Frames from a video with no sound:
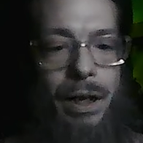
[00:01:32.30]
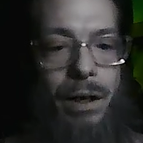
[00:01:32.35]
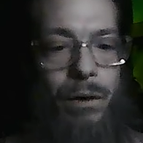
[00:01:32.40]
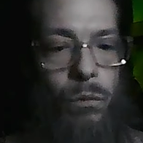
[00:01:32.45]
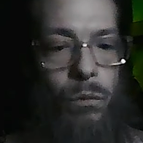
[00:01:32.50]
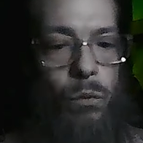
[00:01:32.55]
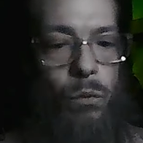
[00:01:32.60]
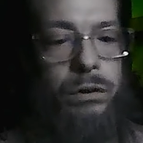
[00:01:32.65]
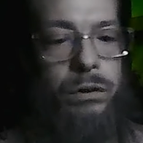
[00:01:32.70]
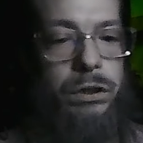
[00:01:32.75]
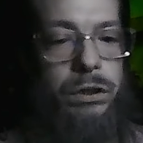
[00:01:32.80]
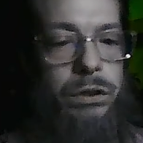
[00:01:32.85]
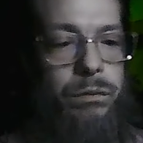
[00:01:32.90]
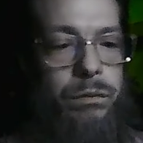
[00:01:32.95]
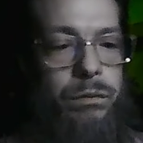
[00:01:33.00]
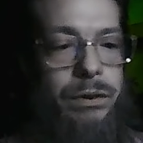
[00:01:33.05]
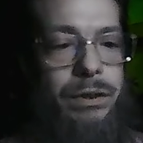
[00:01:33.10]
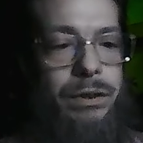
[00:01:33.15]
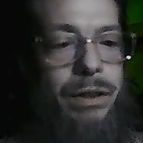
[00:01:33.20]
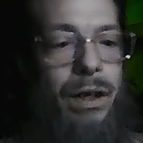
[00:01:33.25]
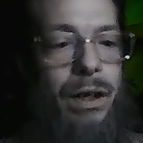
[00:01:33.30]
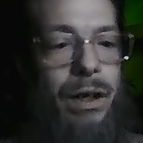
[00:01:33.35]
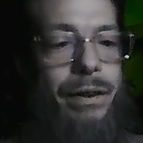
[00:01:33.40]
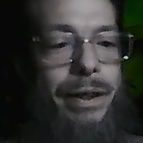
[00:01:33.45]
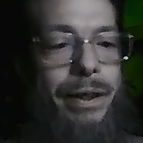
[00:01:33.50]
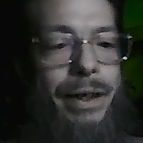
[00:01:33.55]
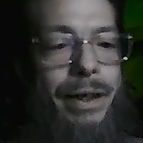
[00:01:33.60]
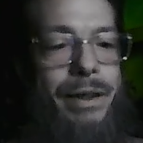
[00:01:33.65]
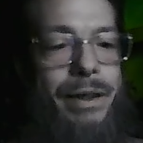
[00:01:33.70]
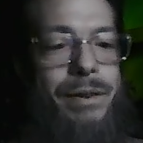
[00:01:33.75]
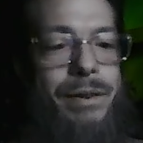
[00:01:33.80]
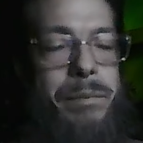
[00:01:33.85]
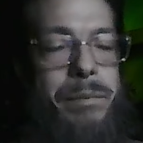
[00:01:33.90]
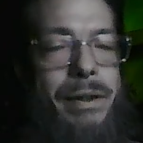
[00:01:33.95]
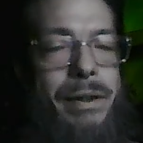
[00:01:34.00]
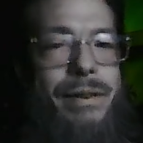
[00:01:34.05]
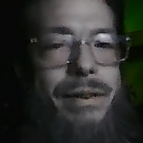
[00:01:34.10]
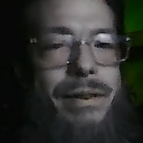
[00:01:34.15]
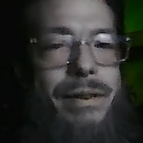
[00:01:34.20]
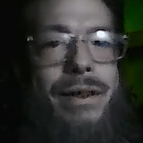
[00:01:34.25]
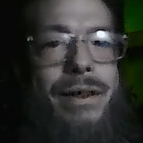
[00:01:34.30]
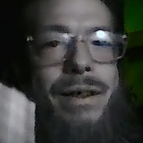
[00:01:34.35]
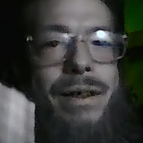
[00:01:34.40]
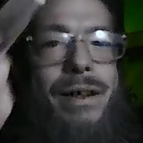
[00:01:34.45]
wants to install Linux Mint